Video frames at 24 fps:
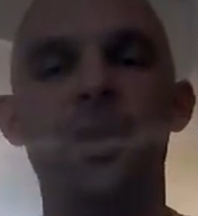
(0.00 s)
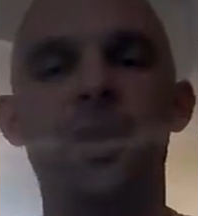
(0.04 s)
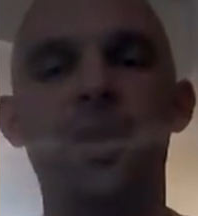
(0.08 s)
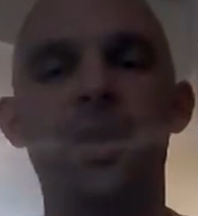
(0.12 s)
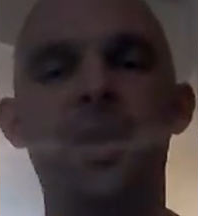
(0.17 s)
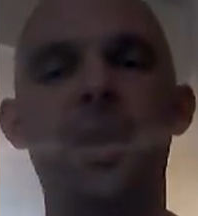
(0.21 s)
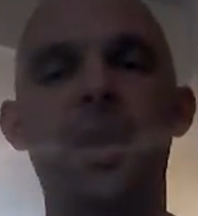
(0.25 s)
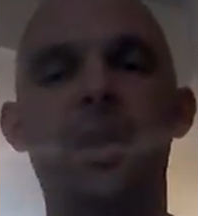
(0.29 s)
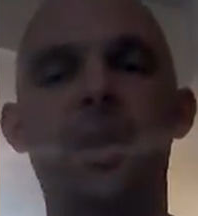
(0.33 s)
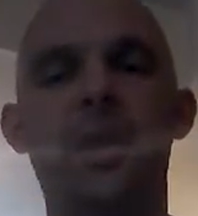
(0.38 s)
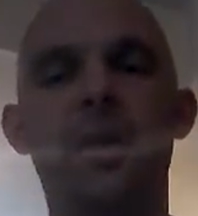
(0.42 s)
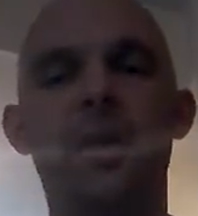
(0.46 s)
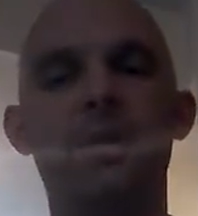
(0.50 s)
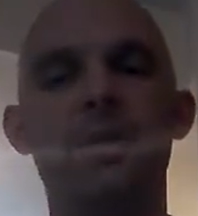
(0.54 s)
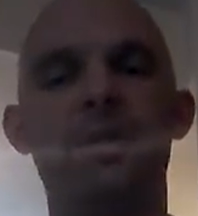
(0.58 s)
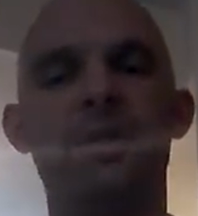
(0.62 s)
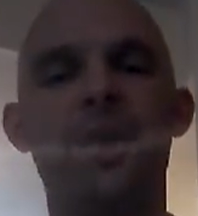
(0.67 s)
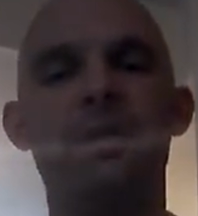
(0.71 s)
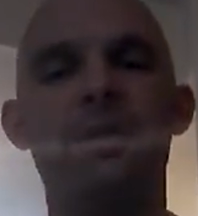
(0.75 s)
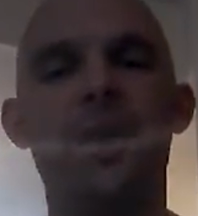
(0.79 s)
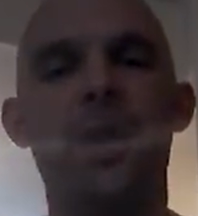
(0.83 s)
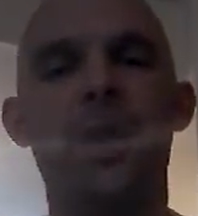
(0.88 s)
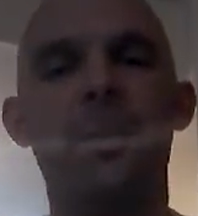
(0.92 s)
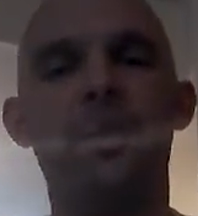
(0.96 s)
And I have the
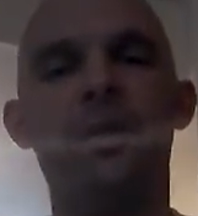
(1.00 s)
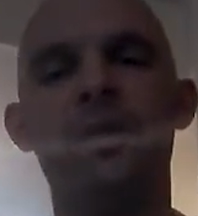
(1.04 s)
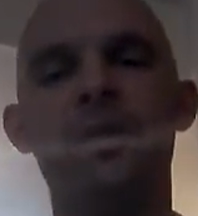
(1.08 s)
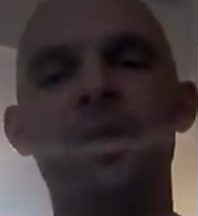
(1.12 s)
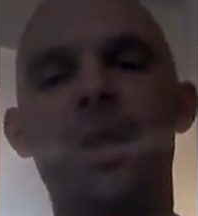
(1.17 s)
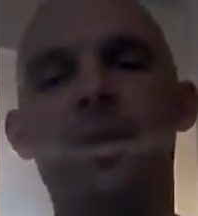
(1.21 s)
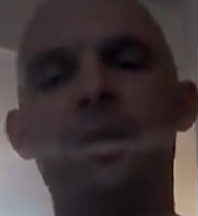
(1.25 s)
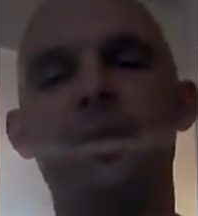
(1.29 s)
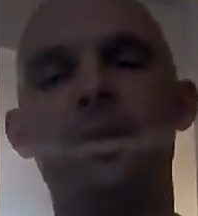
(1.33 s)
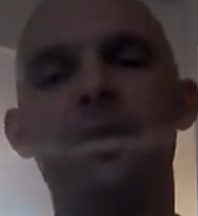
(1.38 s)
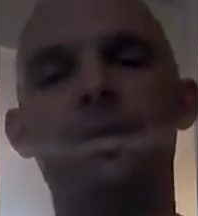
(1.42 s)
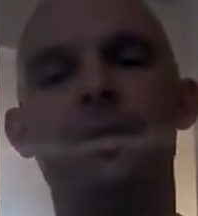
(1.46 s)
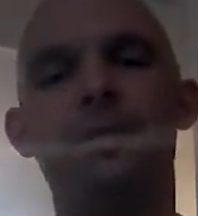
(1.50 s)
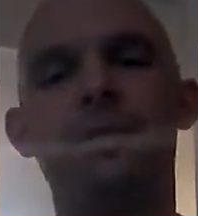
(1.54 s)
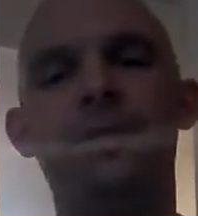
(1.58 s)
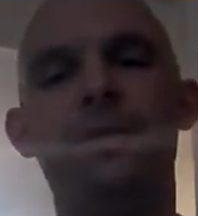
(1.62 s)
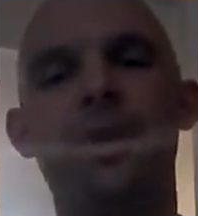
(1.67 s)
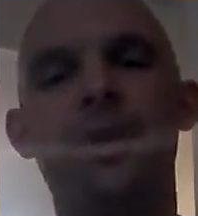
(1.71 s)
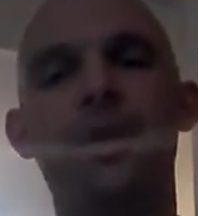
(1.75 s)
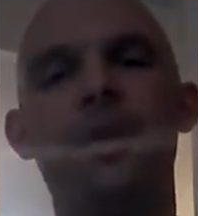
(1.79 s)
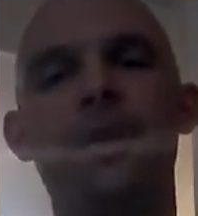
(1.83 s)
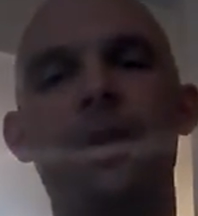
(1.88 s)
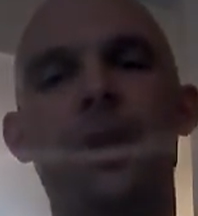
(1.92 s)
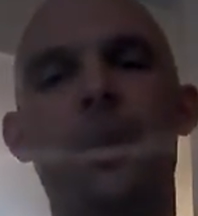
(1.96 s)
5 of diamonds now at the
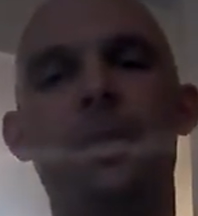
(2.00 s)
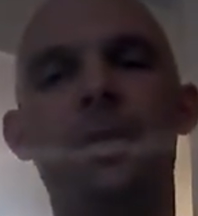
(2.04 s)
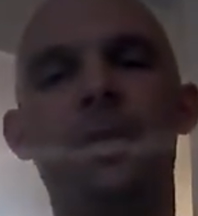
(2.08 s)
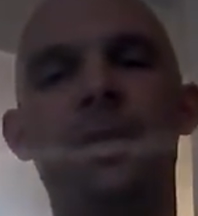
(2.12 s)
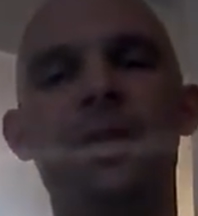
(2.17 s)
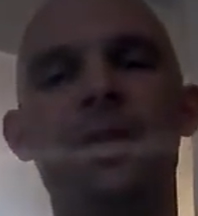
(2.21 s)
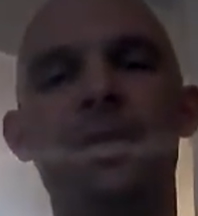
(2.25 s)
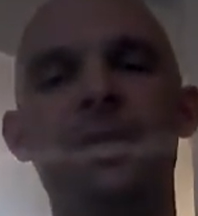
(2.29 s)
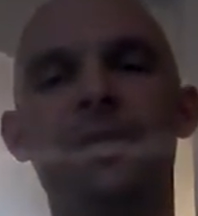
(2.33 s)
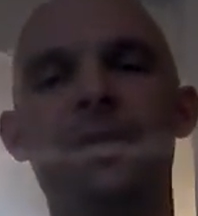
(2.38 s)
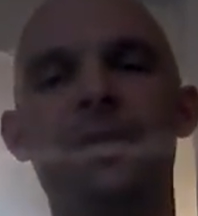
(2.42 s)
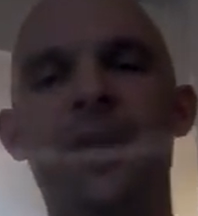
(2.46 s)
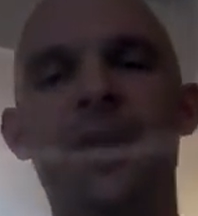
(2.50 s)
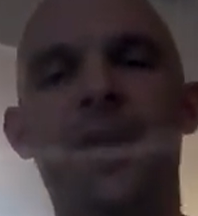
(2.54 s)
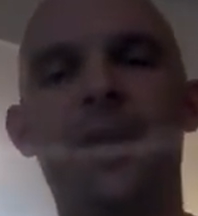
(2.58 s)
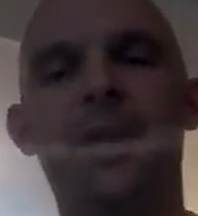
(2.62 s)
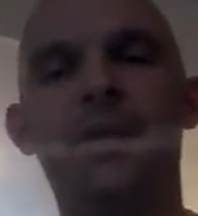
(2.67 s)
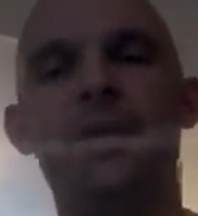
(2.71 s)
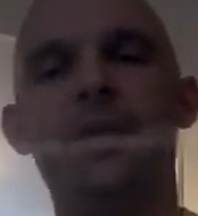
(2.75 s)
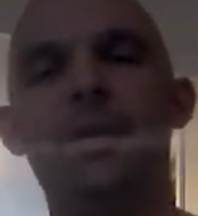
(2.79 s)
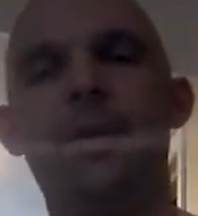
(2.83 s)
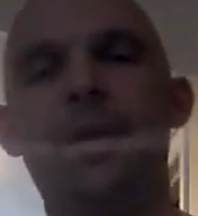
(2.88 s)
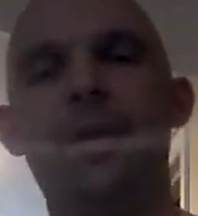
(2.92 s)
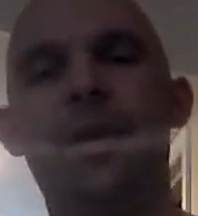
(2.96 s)
very top of the deck.
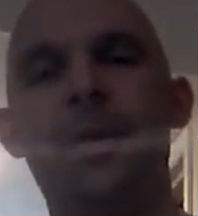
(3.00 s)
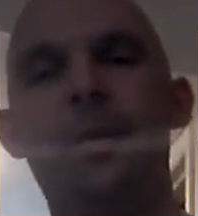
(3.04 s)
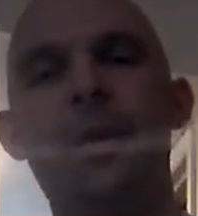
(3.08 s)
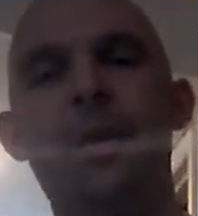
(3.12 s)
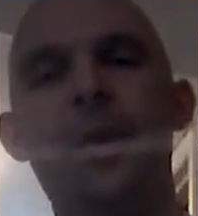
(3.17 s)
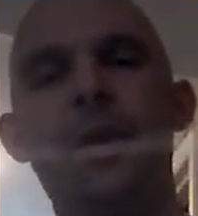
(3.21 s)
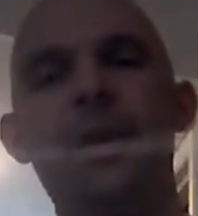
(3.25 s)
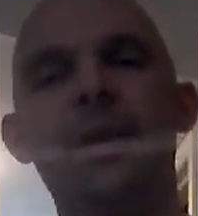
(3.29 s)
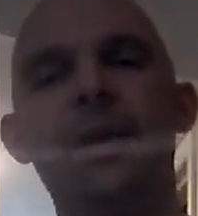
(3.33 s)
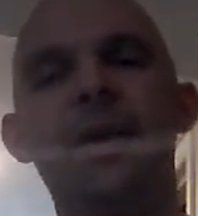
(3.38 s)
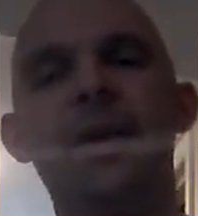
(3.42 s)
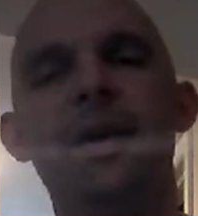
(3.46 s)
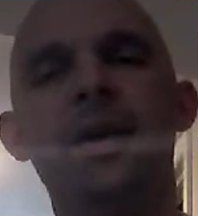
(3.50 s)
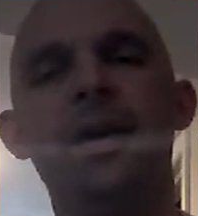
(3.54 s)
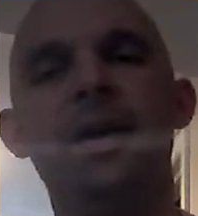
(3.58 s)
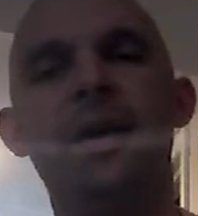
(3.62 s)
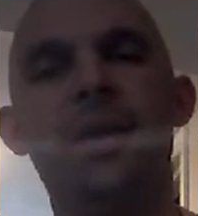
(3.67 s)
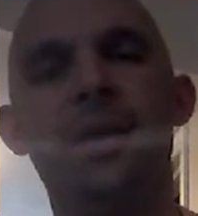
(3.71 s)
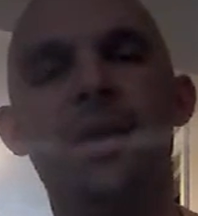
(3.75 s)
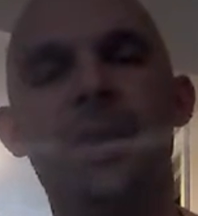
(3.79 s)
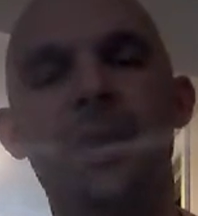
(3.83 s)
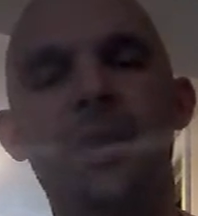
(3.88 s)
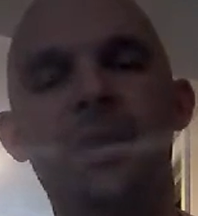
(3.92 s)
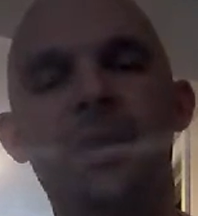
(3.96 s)
So that way,
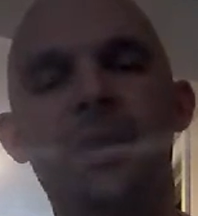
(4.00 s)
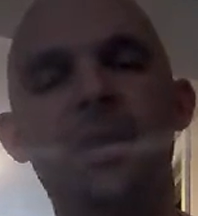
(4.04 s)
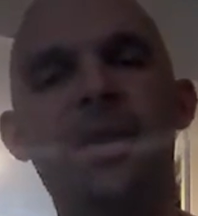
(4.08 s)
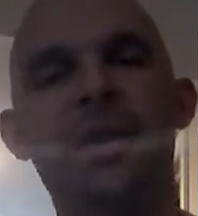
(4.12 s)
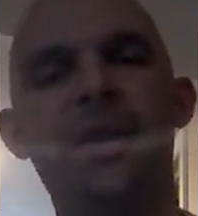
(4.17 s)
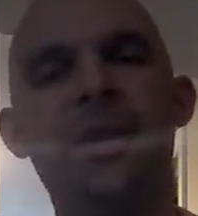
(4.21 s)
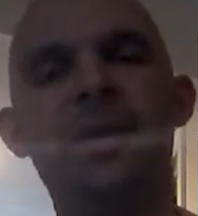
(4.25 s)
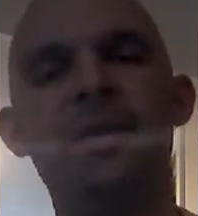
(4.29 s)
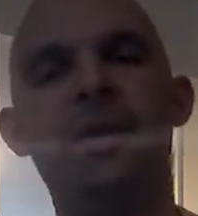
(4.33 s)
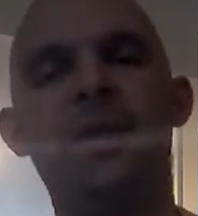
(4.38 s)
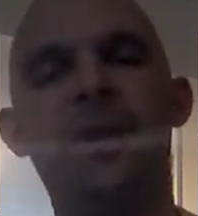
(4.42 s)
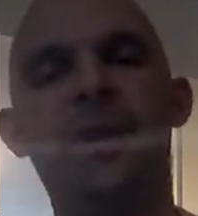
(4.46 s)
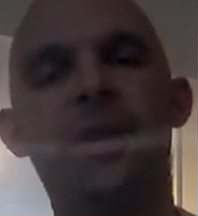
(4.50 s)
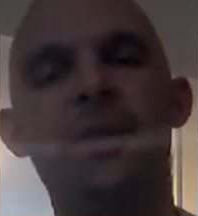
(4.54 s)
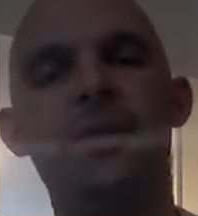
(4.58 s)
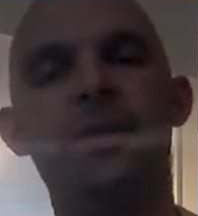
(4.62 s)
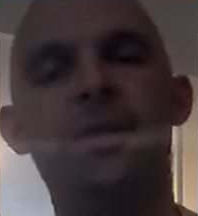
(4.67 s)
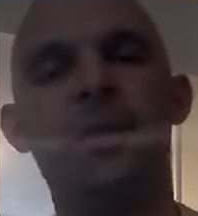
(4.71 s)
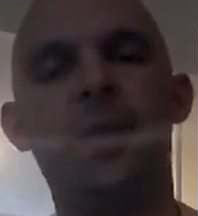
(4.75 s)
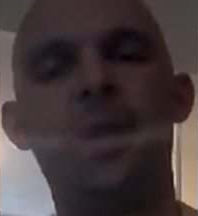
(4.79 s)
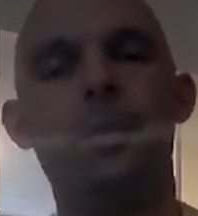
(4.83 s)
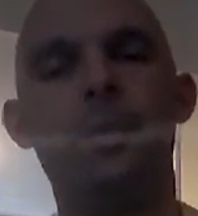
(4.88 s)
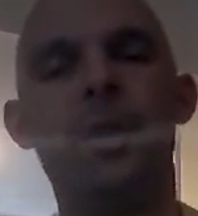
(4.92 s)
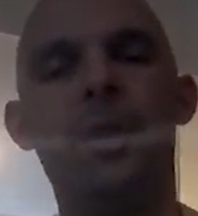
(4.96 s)
I did the undercut
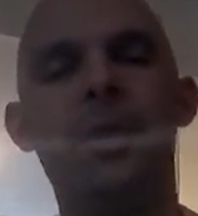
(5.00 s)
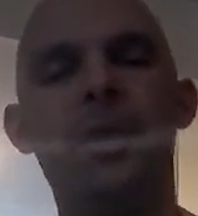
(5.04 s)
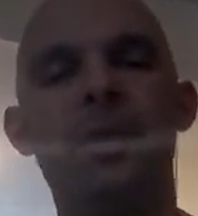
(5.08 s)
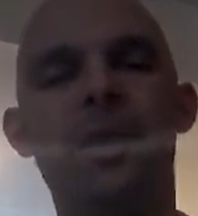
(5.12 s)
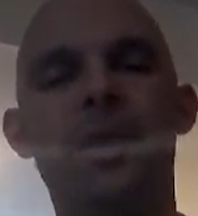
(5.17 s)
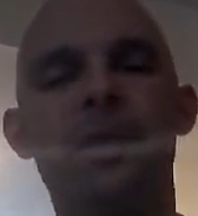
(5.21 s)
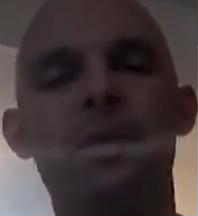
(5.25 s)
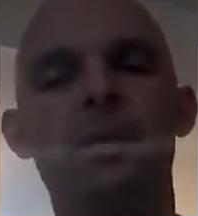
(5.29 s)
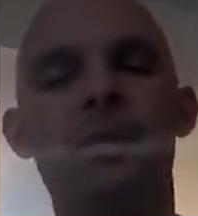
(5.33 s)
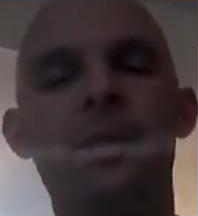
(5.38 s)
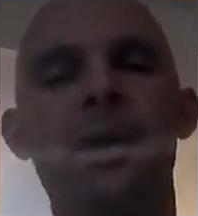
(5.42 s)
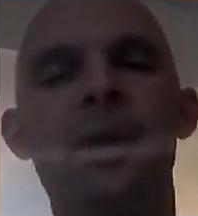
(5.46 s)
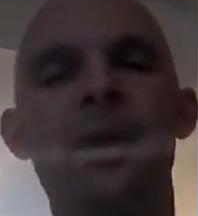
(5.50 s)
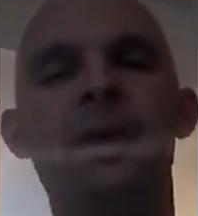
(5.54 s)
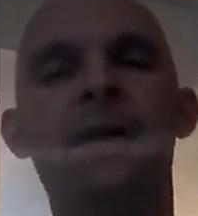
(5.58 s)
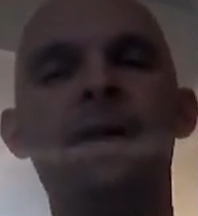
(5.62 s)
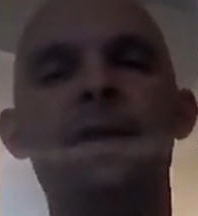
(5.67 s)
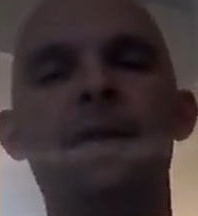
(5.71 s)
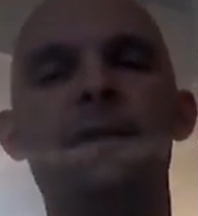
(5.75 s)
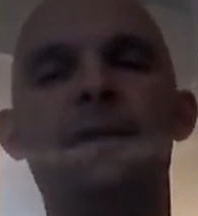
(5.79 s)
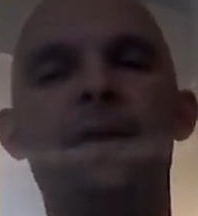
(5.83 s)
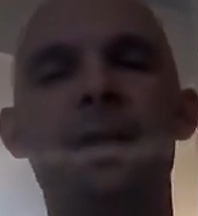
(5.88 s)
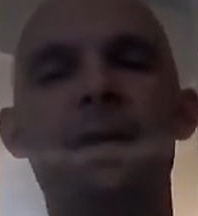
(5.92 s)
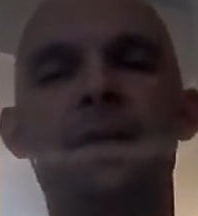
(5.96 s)
so that way I don't run into
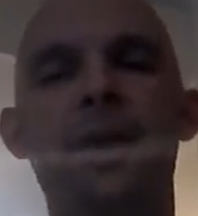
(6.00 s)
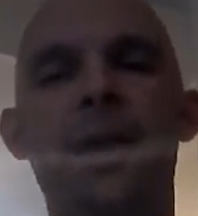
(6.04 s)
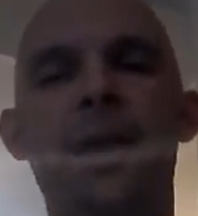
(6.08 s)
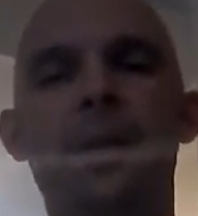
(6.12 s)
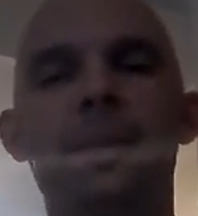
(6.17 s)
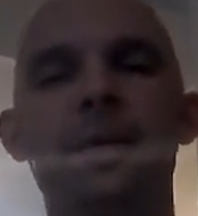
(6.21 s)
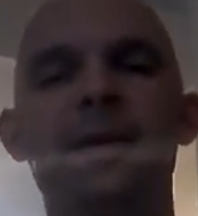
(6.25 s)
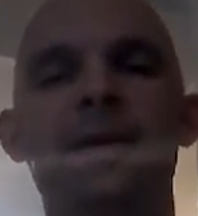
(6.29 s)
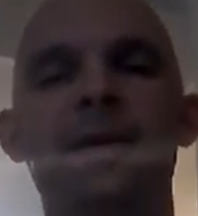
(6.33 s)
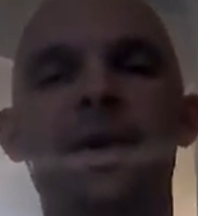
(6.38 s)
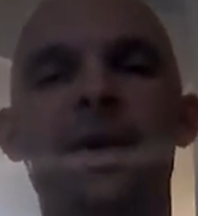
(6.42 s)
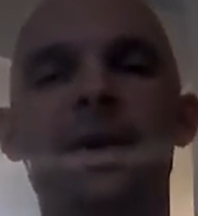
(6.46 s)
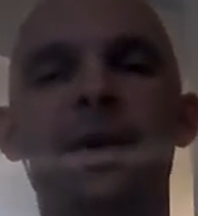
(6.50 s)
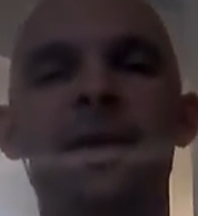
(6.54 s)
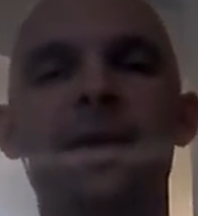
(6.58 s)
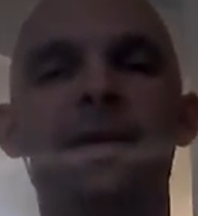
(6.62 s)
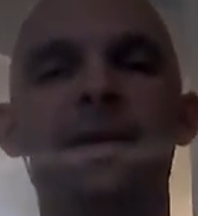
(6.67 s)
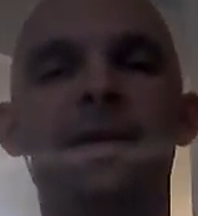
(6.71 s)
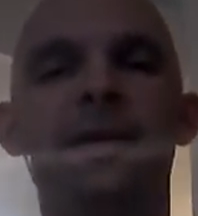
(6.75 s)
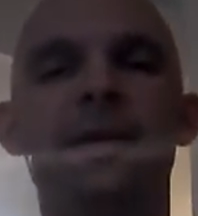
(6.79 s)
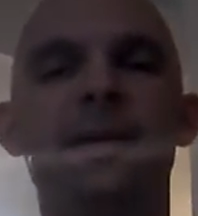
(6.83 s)
the 5 of diamonds again.